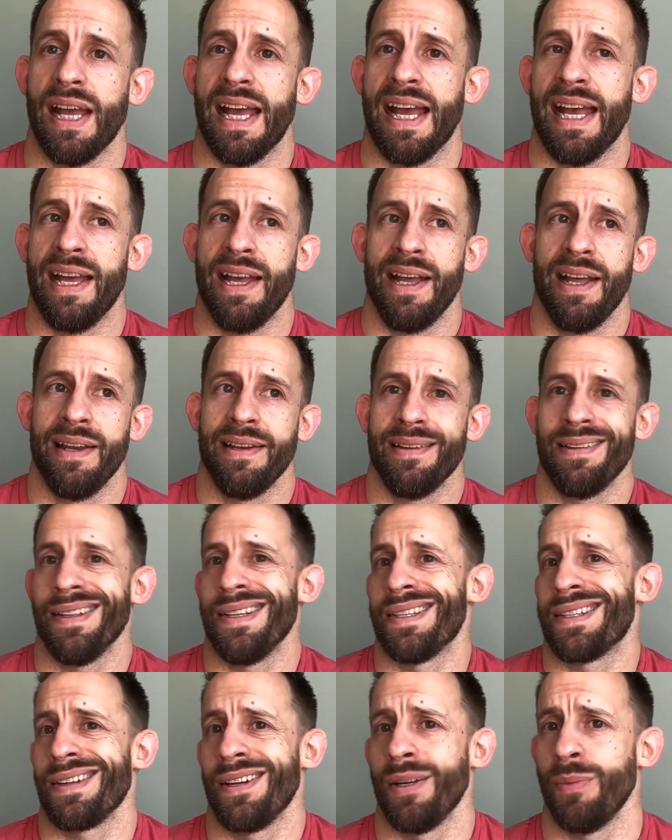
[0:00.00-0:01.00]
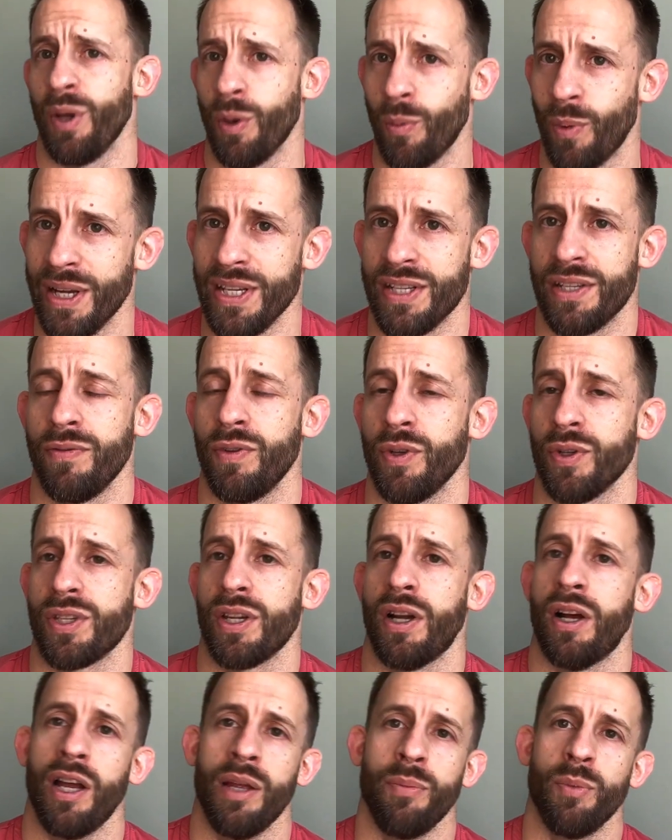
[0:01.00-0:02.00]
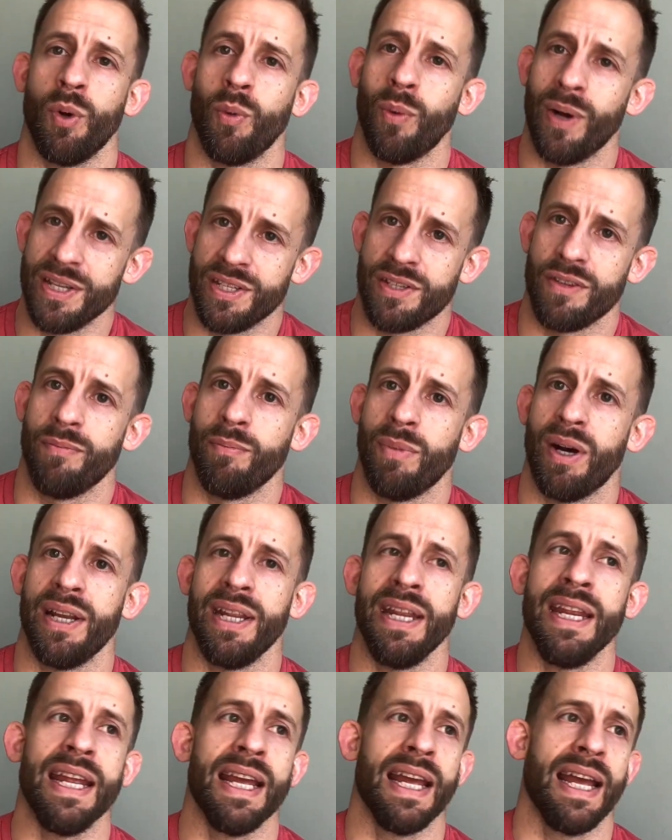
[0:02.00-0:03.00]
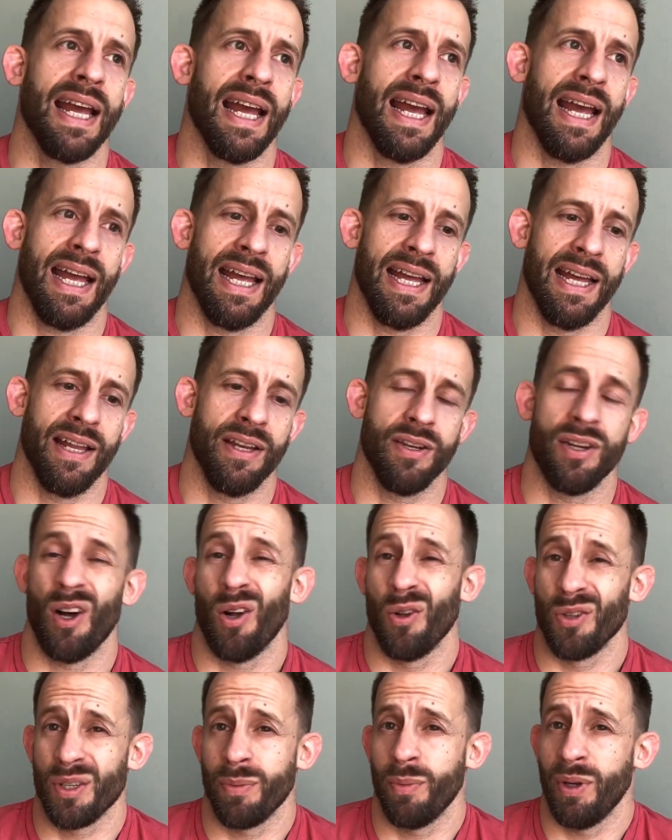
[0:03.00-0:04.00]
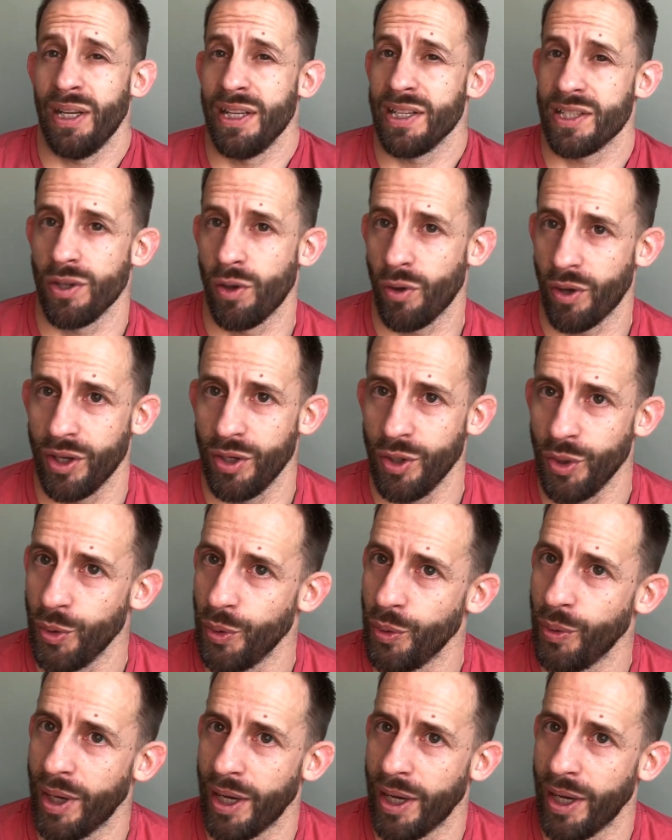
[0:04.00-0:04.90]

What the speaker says: And it's going to be a waste of your time, a waste of money, and ultimately it's not going